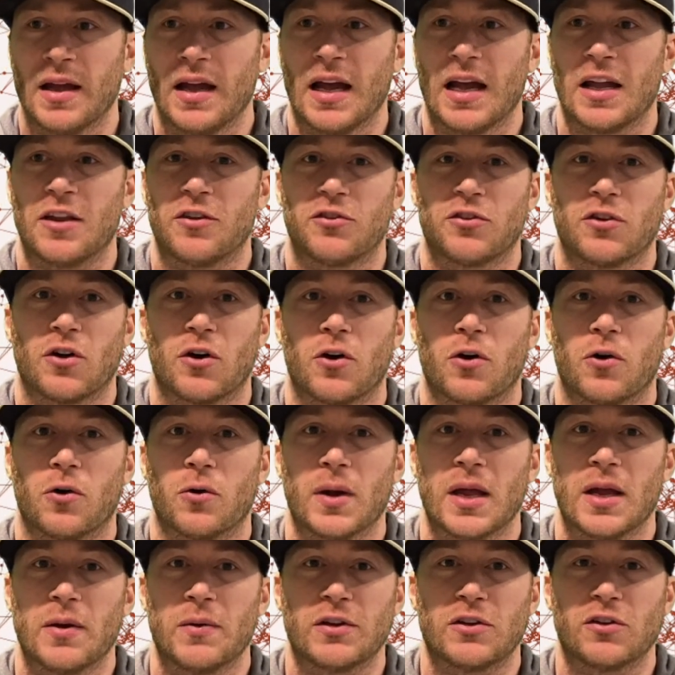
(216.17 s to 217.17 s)
And so
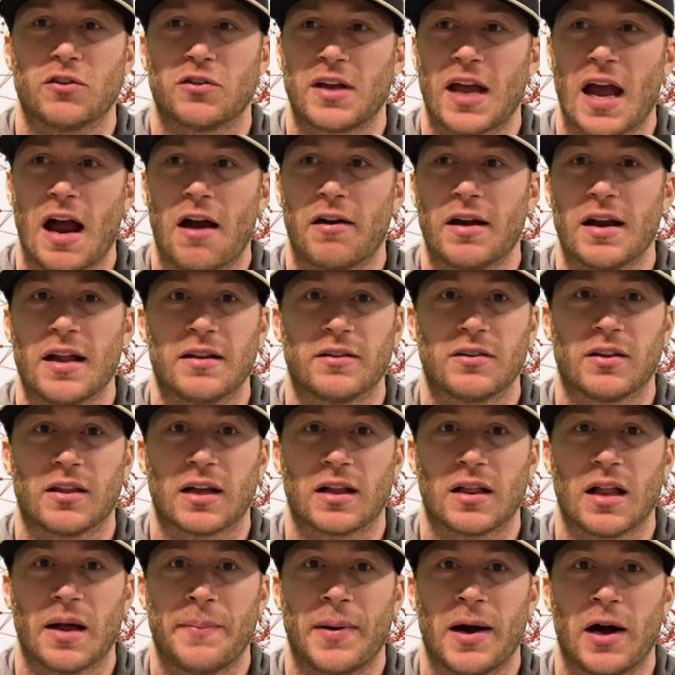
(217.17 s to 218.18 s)
he would just carry it into the
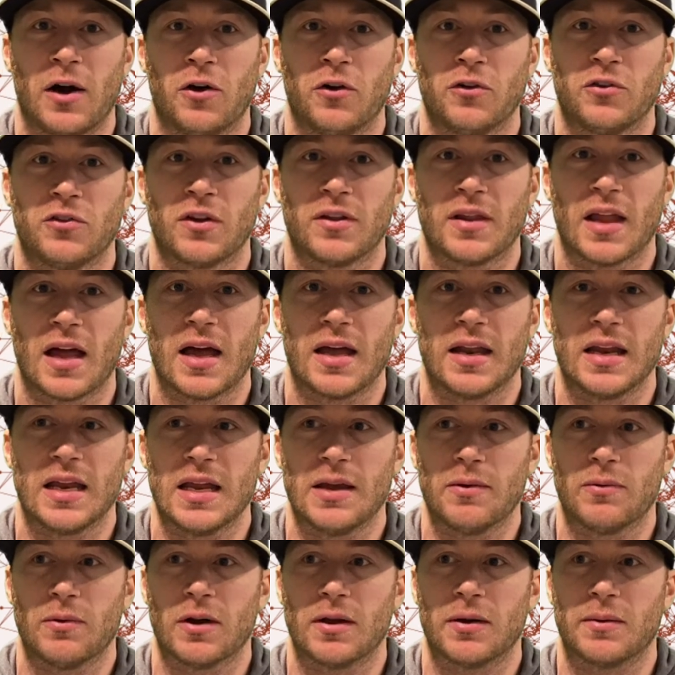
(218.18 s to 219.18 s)
clubhouse and then he
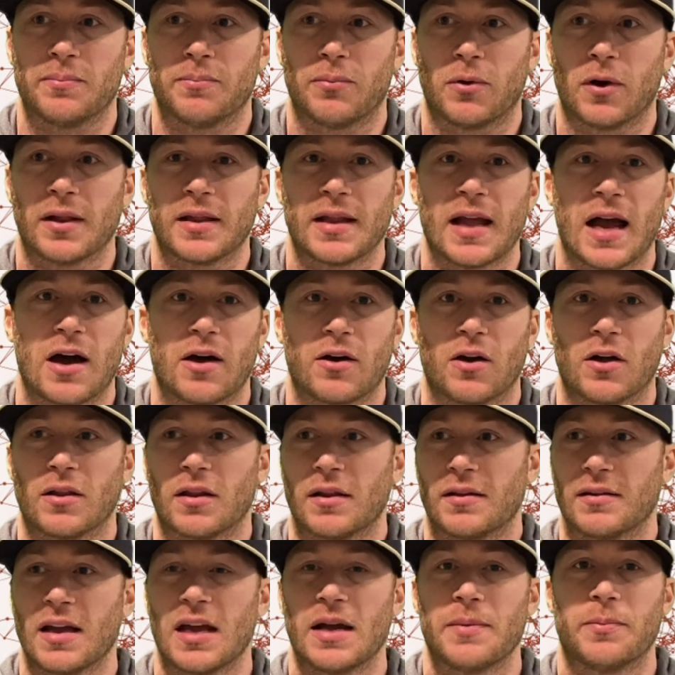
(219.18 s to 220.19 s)
would put it down on the
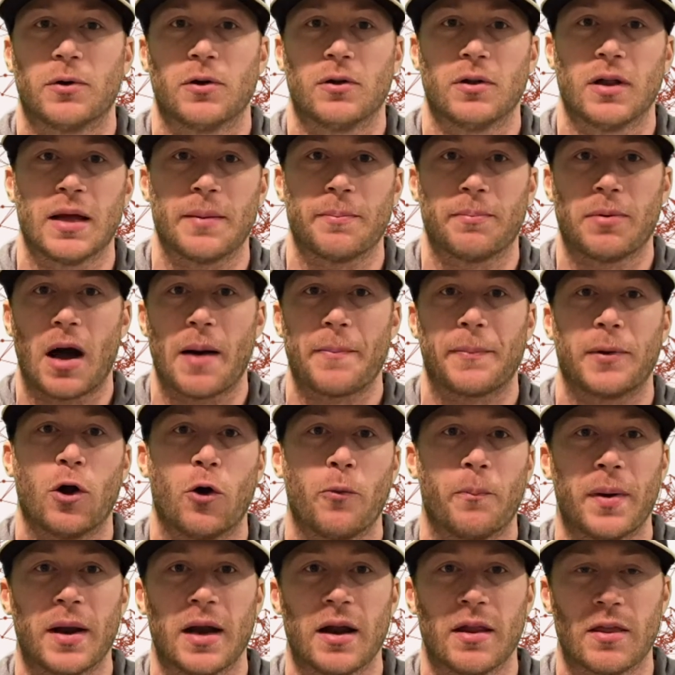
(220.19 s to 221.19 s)
table and pop it open.